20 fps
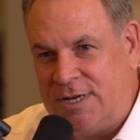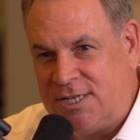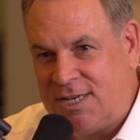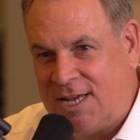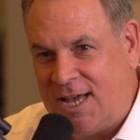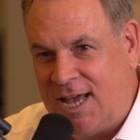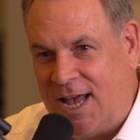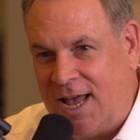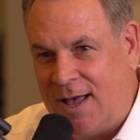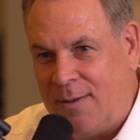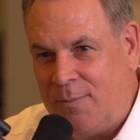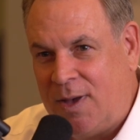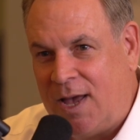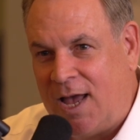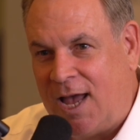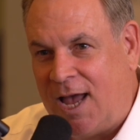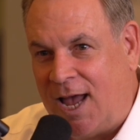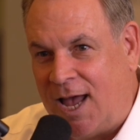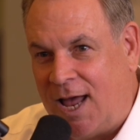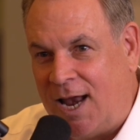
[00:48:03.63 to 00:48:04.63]
camp,
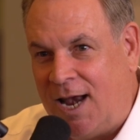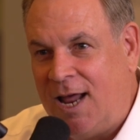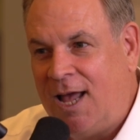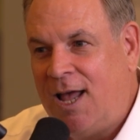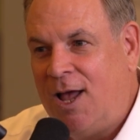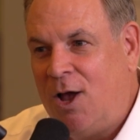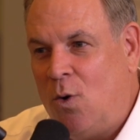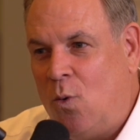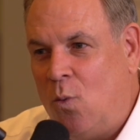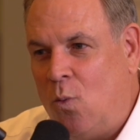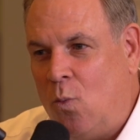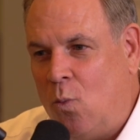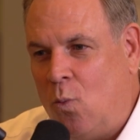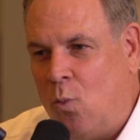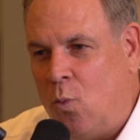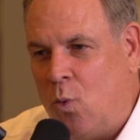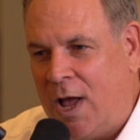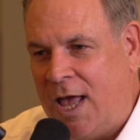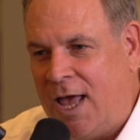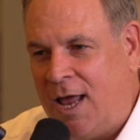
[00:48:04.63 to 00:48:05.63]
and
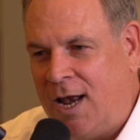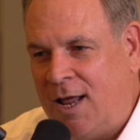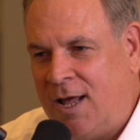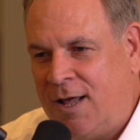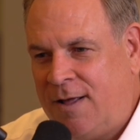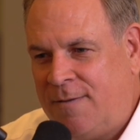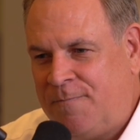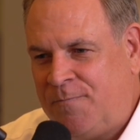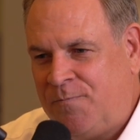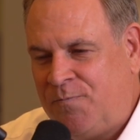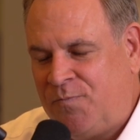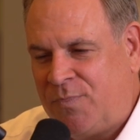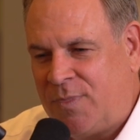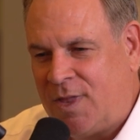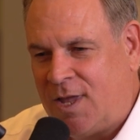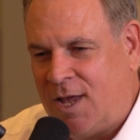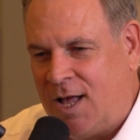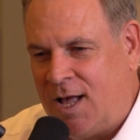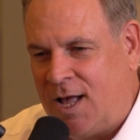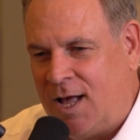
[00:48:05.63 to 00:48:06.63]
when
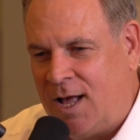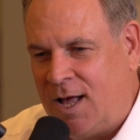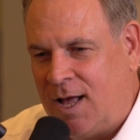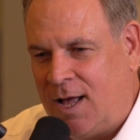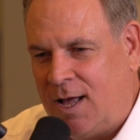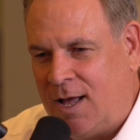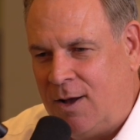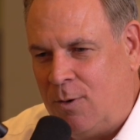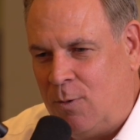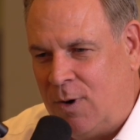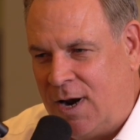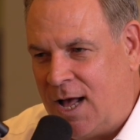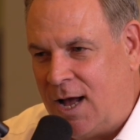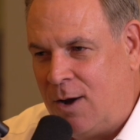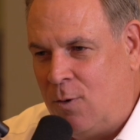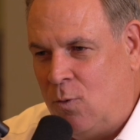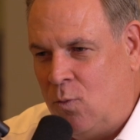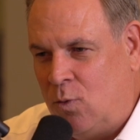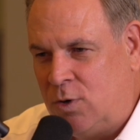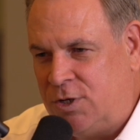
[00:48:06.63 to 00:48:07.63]
I
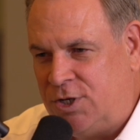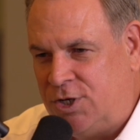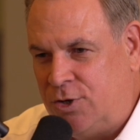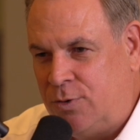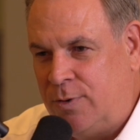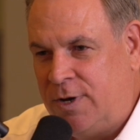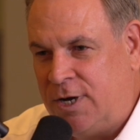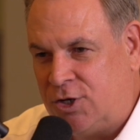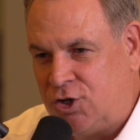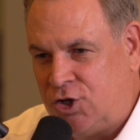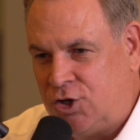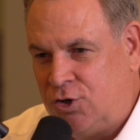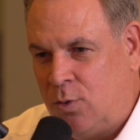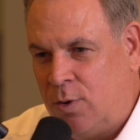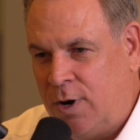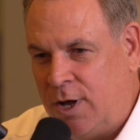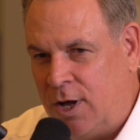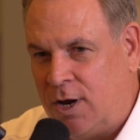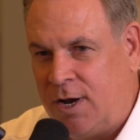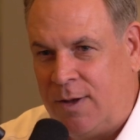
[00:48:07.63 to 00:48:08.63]
was doing a
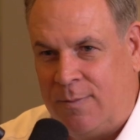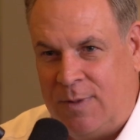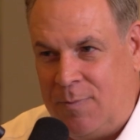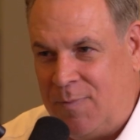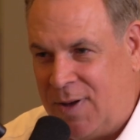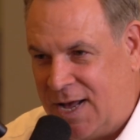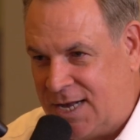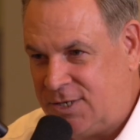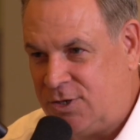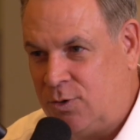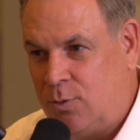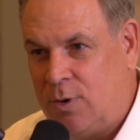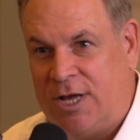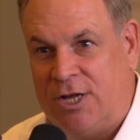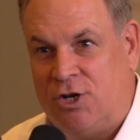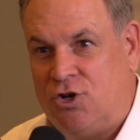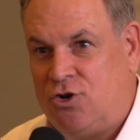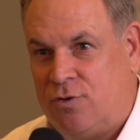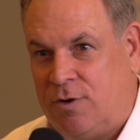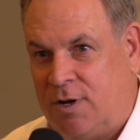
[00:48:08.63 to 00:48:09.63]
story on him, he passed away
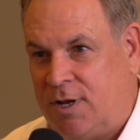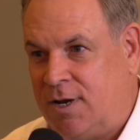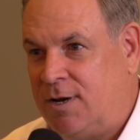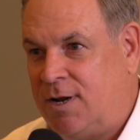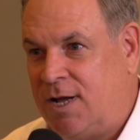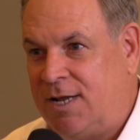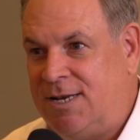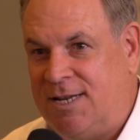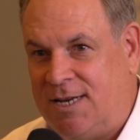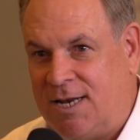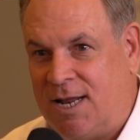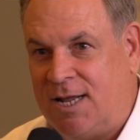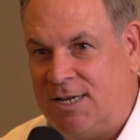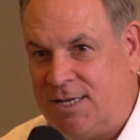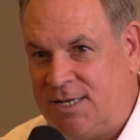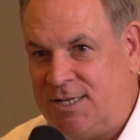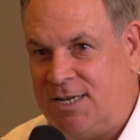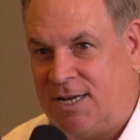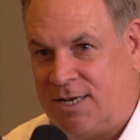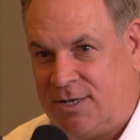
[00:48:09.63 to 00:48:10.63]
in
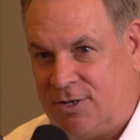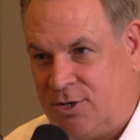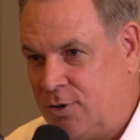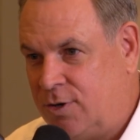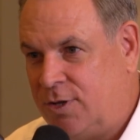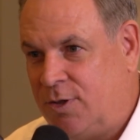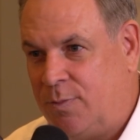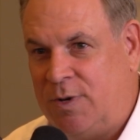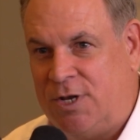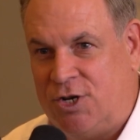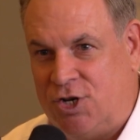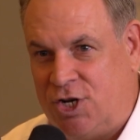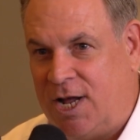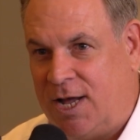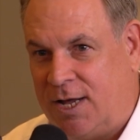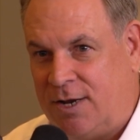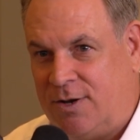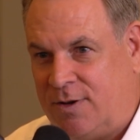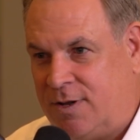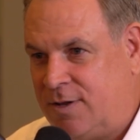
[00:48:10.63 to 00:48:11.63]
1996 during the
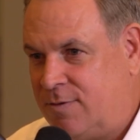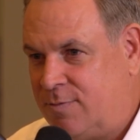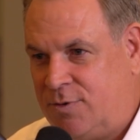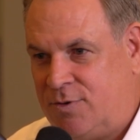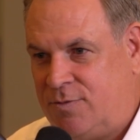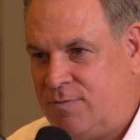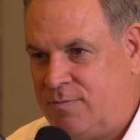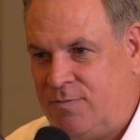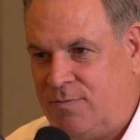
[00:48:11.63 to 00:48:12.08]
PGA. It was